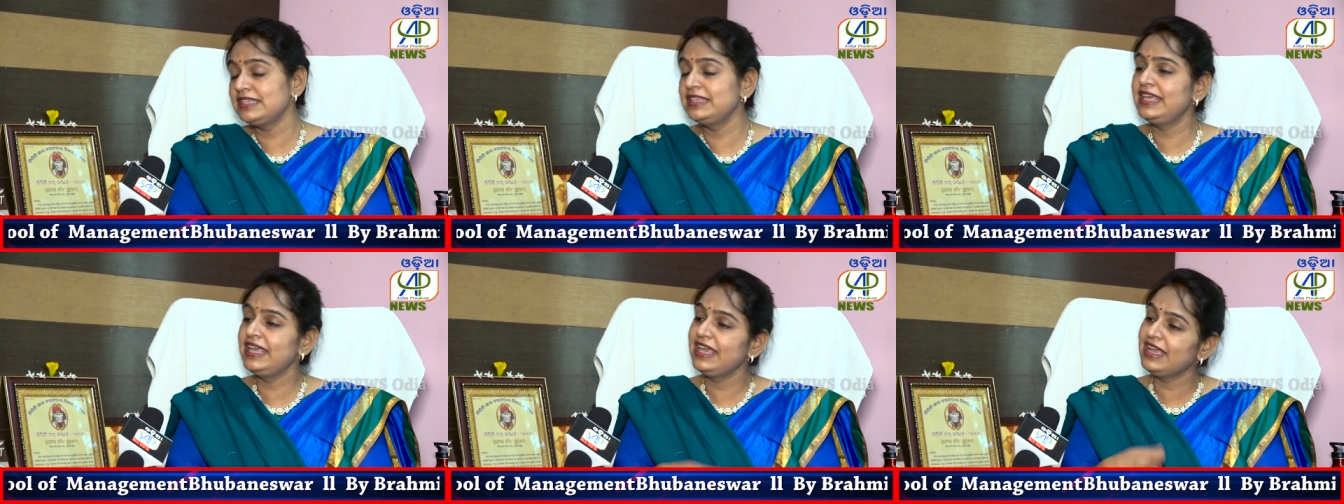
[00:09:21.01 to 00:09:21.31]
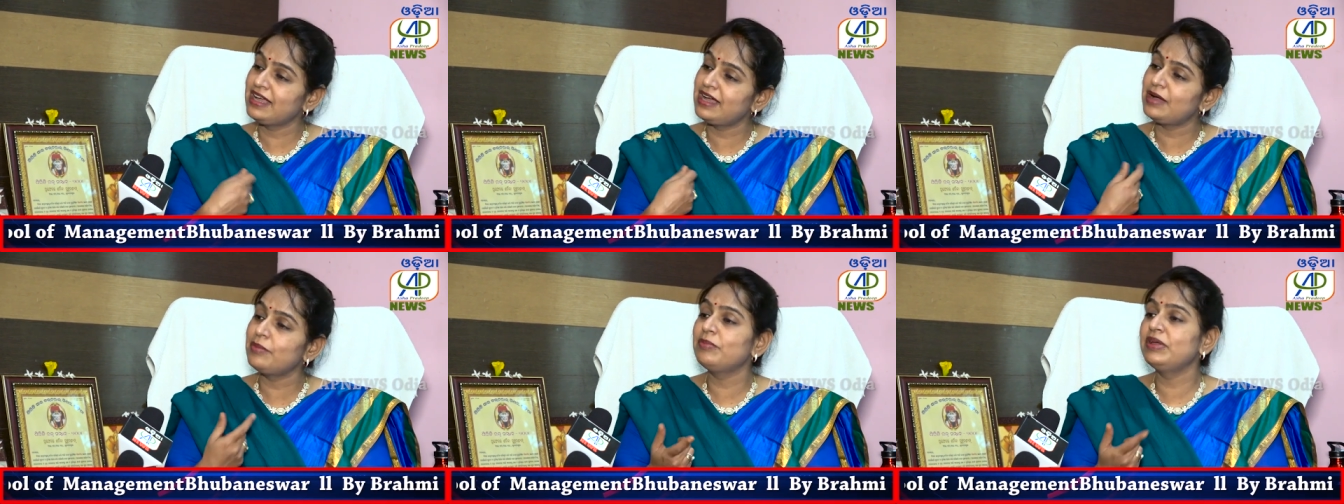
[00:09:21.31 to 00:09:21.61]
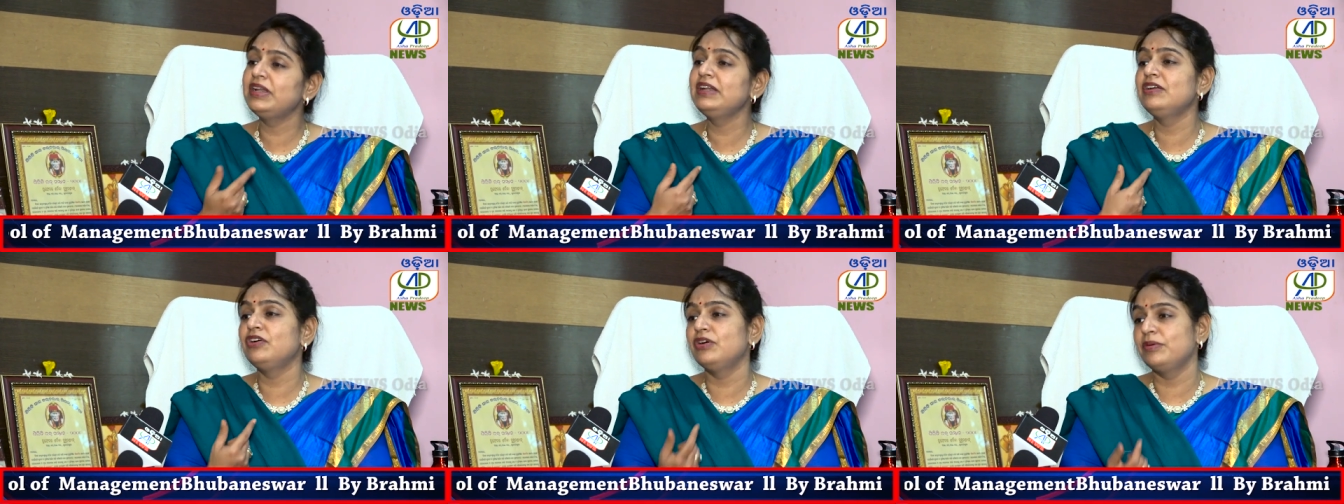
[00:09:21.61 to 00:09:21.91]
they come
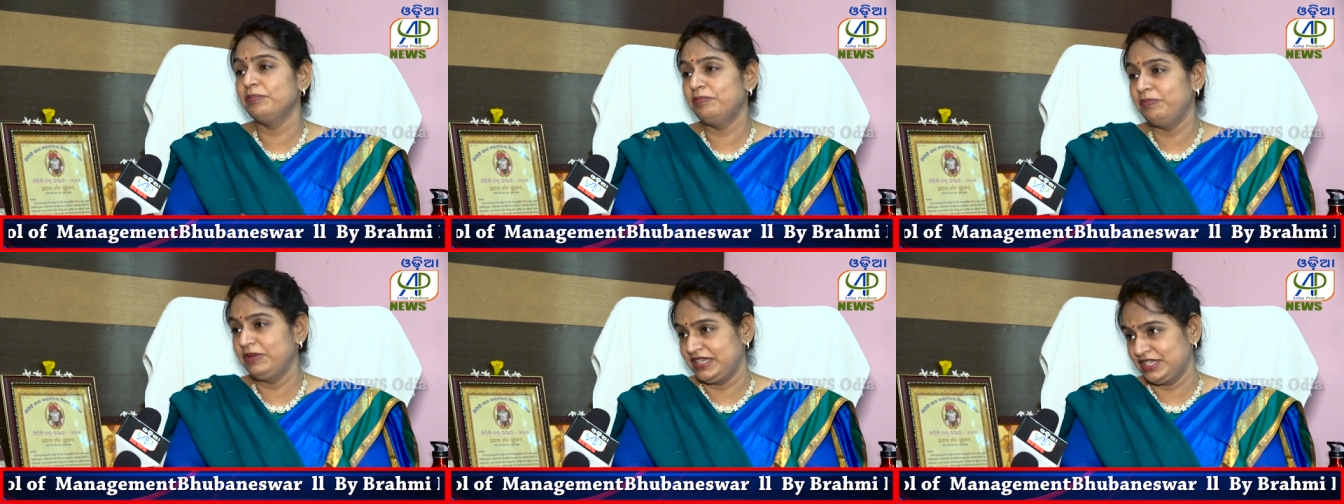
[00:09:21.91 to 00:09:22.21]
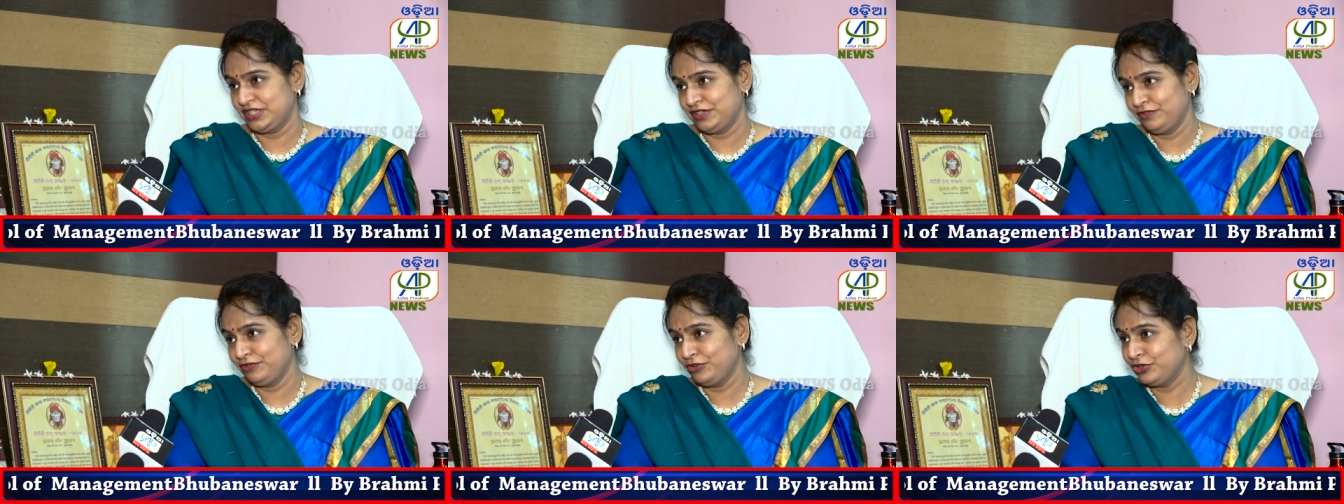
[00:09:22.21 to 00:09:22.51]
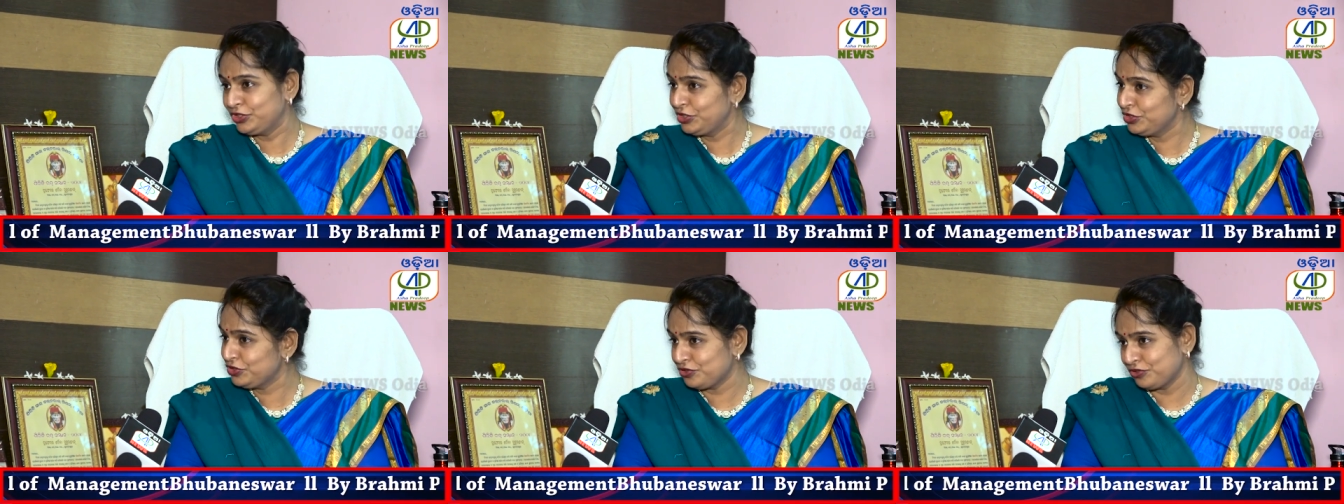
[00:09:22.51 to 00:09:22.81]
and compete
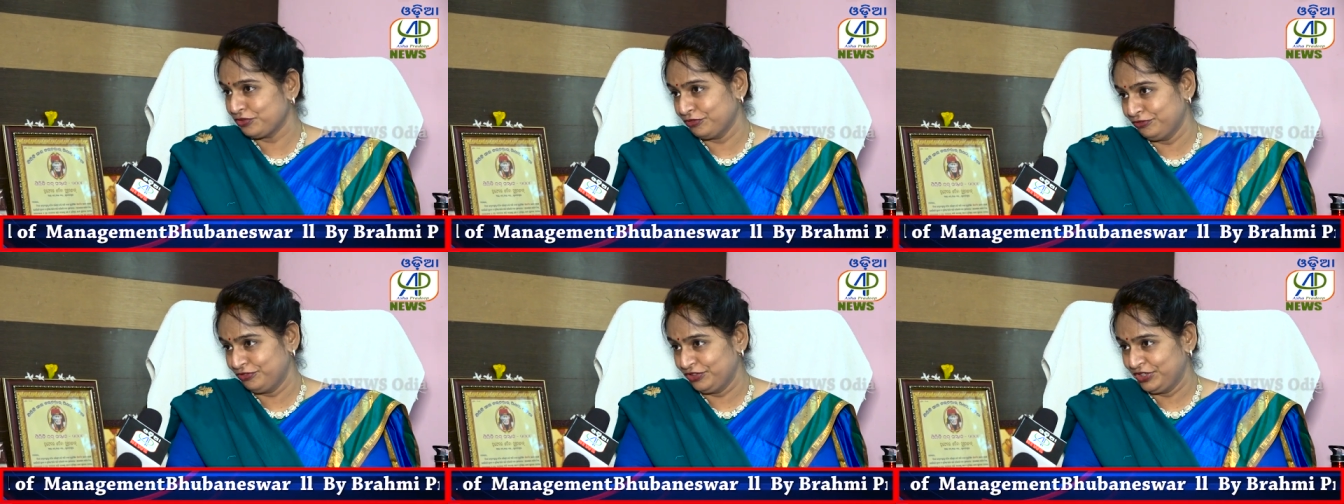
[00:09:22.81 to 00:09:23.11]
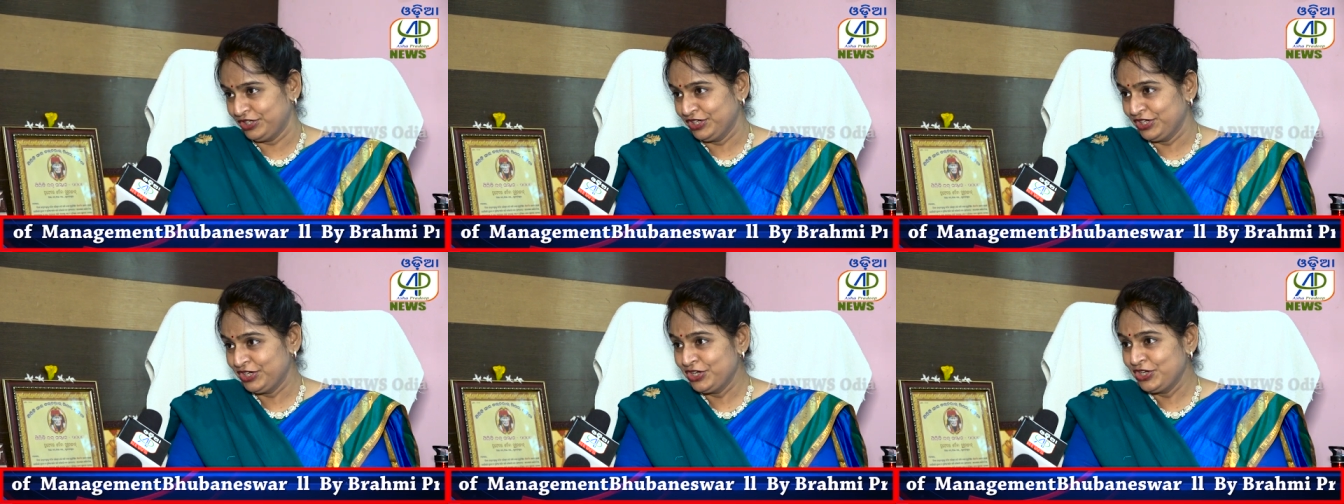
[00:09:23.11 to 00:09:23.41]
for the trophy.